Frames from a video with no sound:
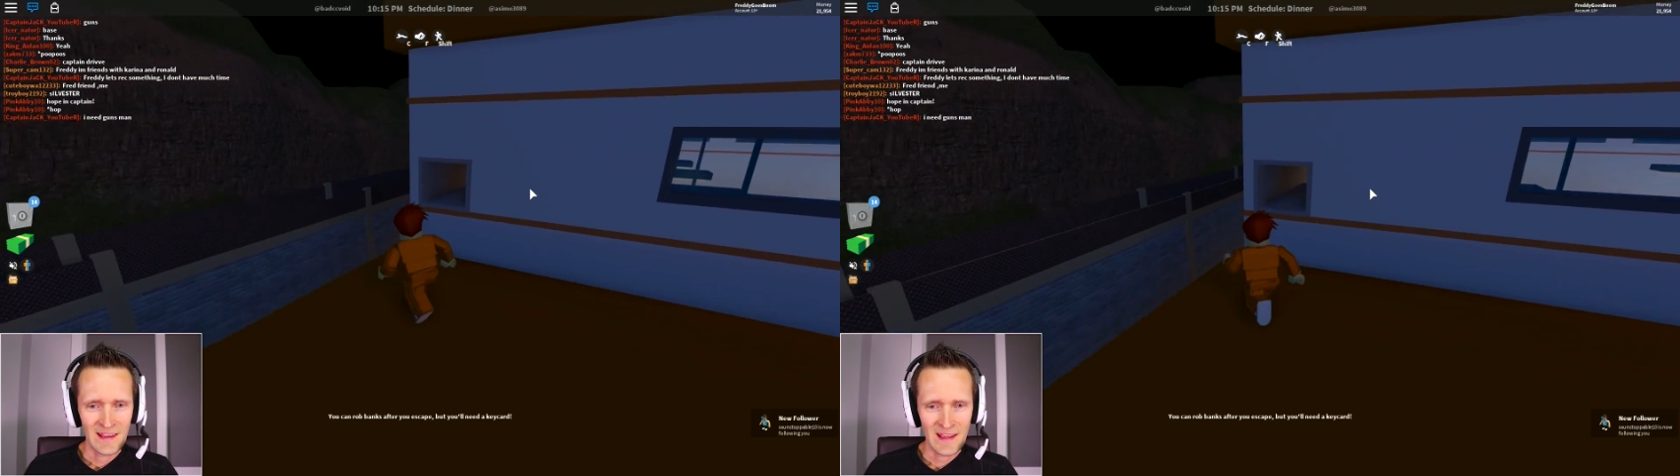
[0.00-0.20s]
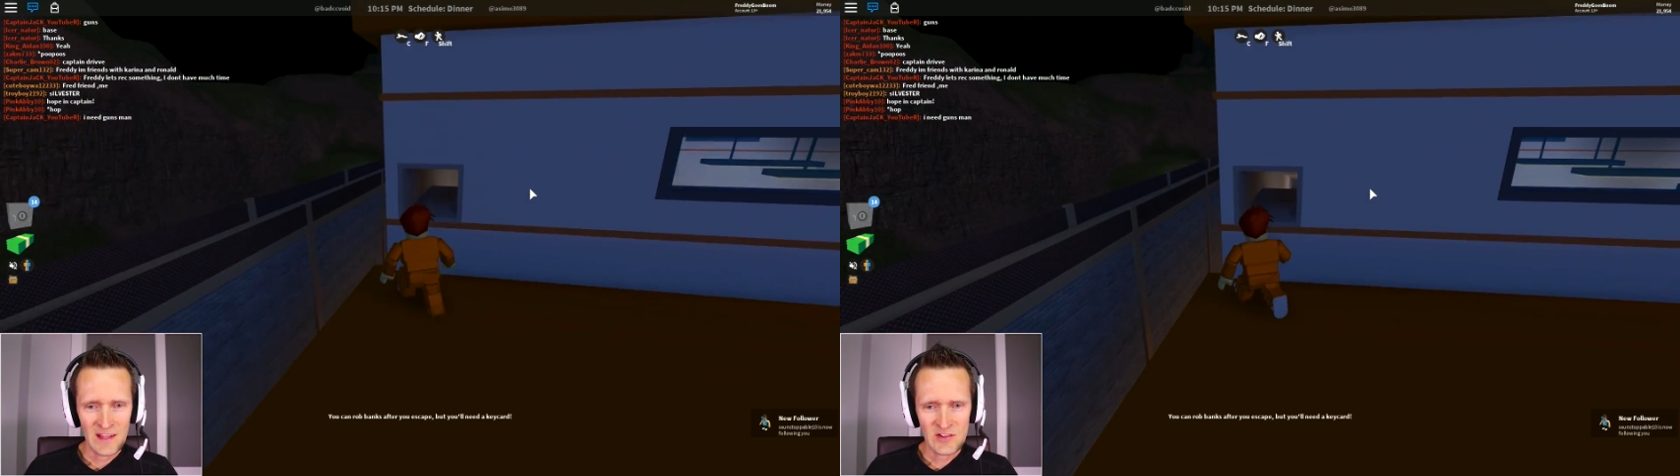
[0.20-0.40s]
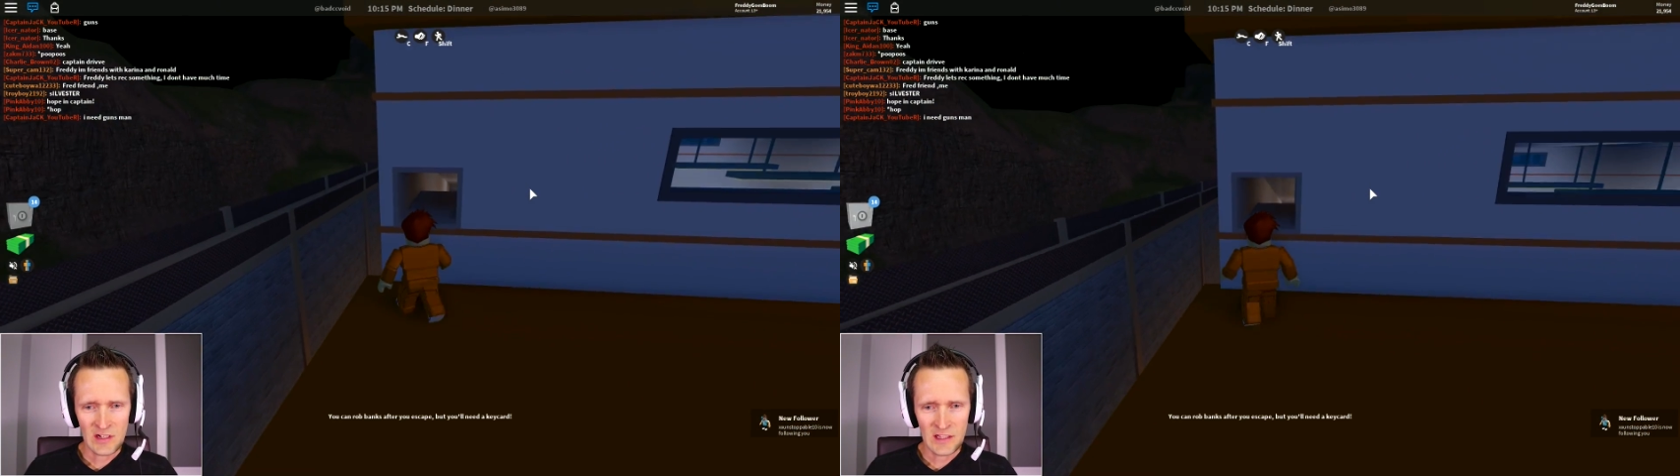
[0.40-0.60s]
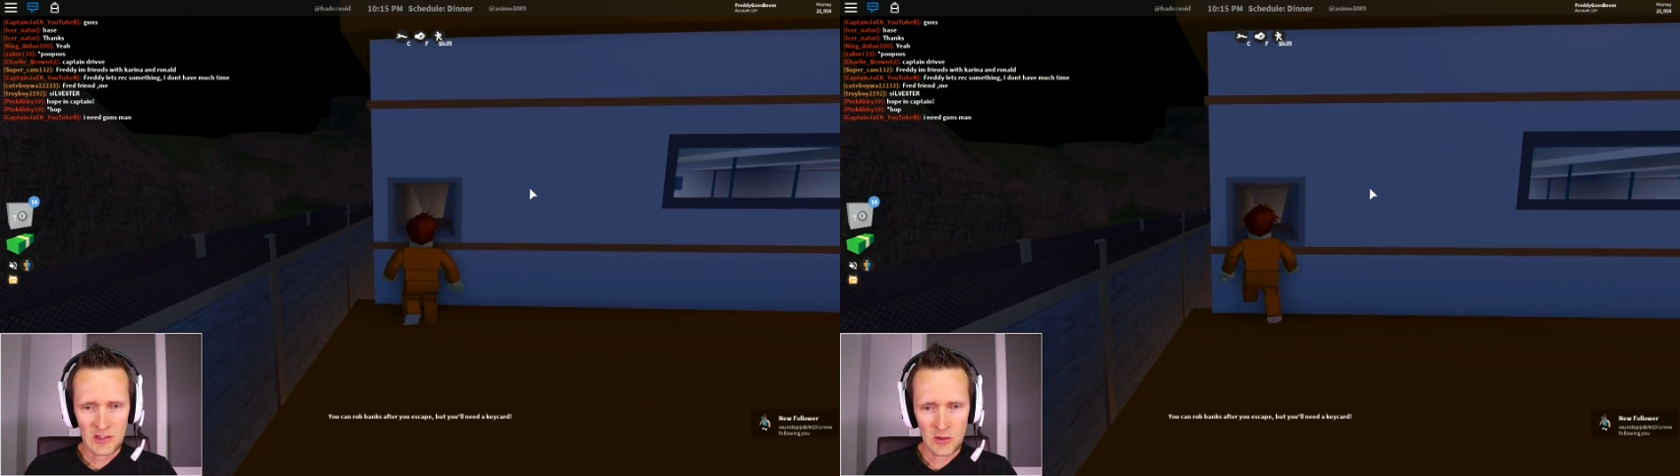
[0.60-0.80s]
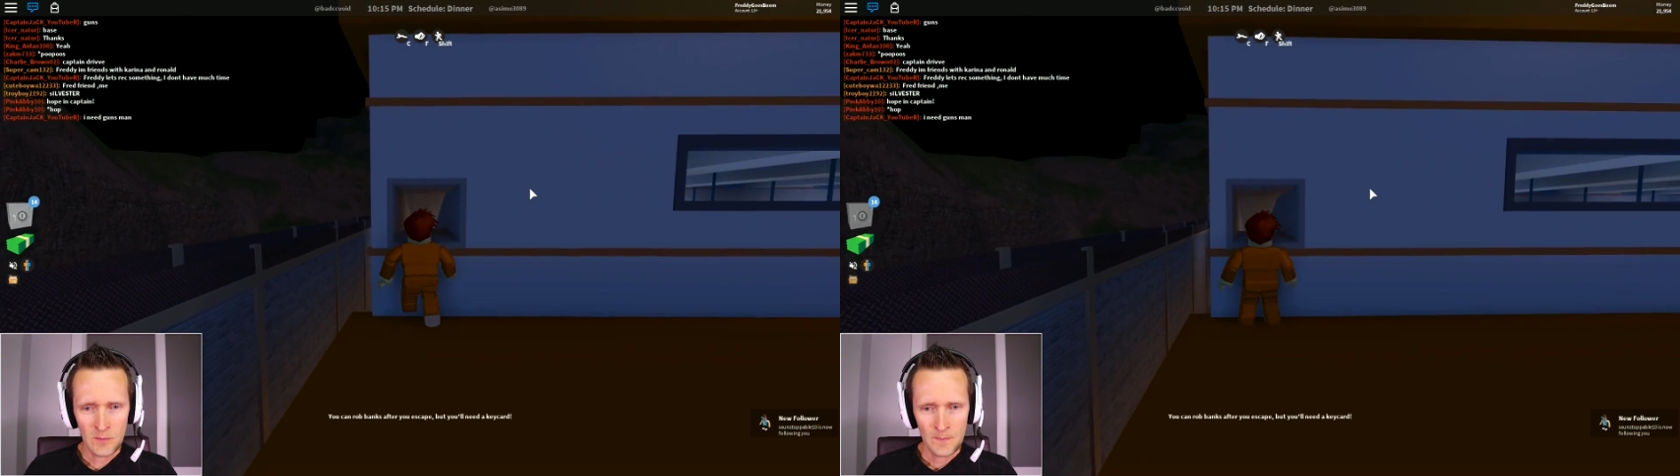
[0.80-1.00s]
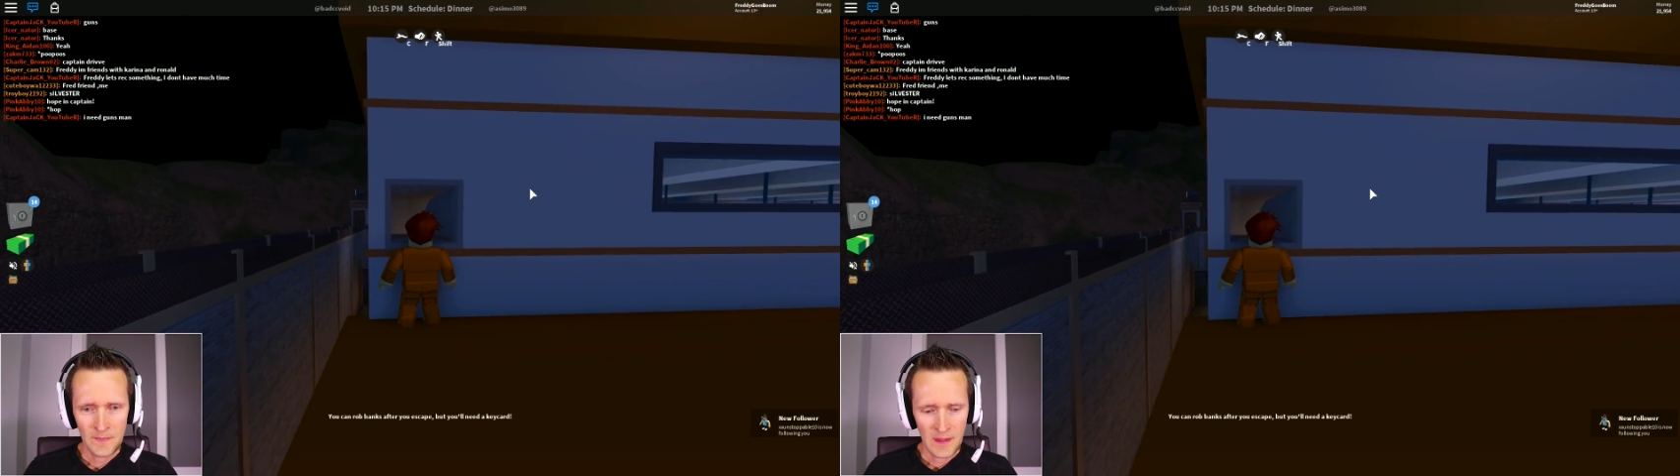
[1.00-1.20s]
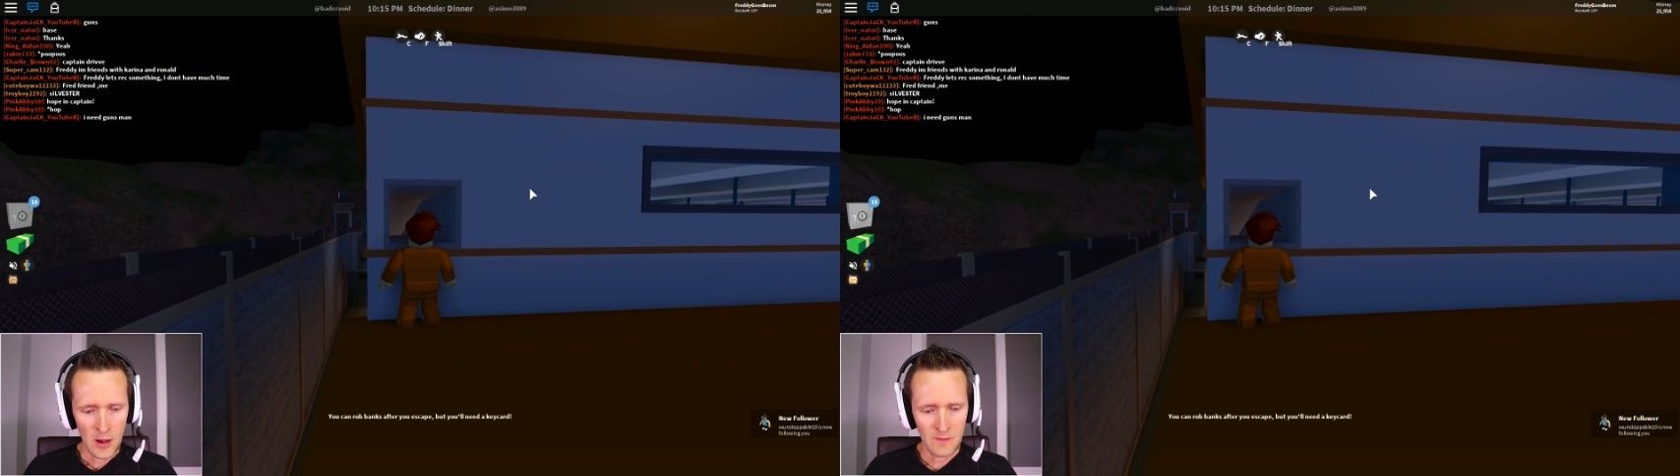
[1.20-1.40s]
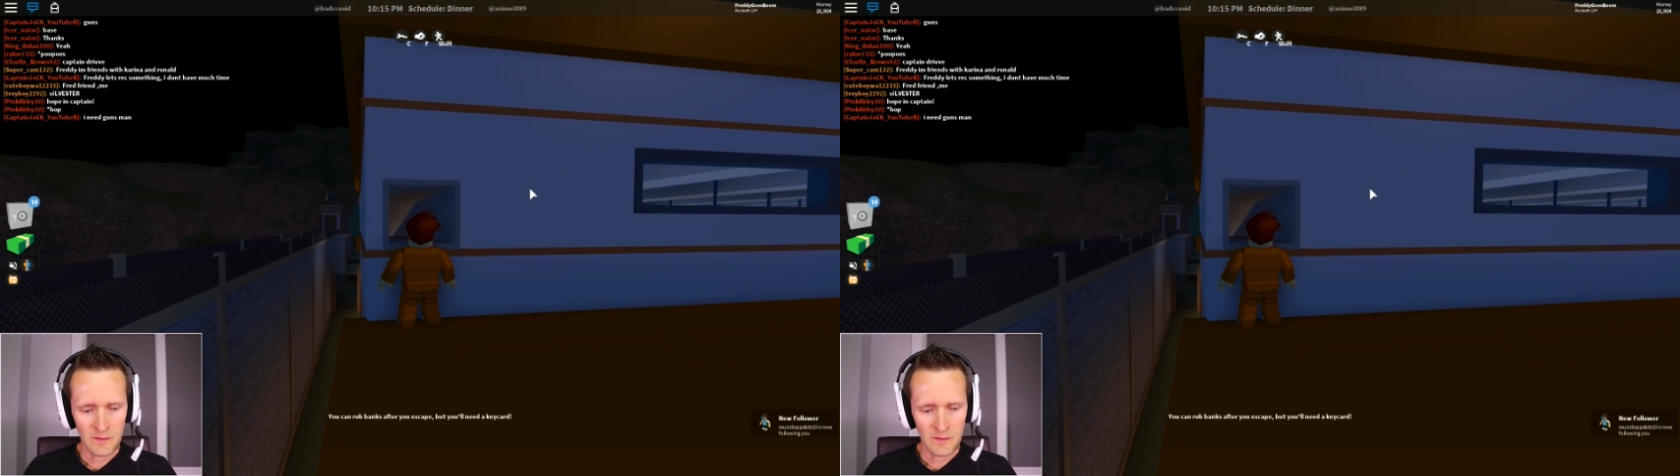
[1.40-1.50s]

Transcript: is a little of